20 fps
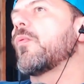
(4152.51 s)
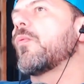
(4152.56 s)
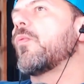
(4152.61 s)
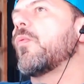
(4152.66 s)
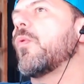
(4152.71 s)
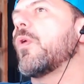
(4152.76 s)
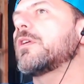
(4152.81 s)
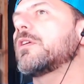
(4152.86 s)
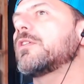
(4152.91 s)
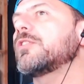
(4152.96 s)

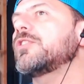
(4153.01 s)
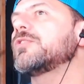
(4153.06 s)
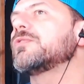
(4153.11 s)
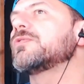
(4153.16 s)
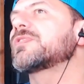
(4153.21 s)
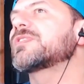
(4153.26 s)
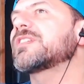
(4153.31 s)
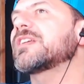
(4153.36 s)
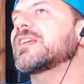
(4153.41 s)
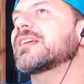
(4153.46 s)
What are
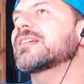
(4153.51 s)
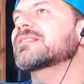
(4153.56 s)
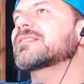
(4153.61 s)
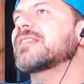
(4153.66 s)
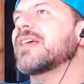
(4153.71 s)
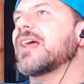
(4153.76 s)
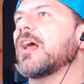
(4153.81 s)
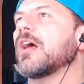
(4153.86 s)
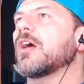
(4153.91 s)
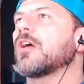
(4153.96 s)
you seeing
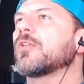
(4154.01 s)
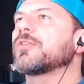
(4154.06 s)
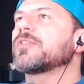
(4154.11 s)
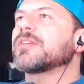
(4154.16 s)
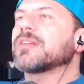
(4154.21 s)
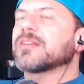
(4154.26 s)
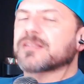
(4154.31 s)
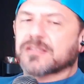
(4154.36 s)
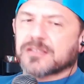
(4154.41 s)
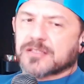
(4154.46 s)
as the
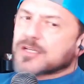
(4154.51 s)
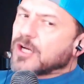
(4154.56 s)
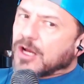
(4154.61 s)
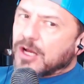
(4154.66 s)
healthiest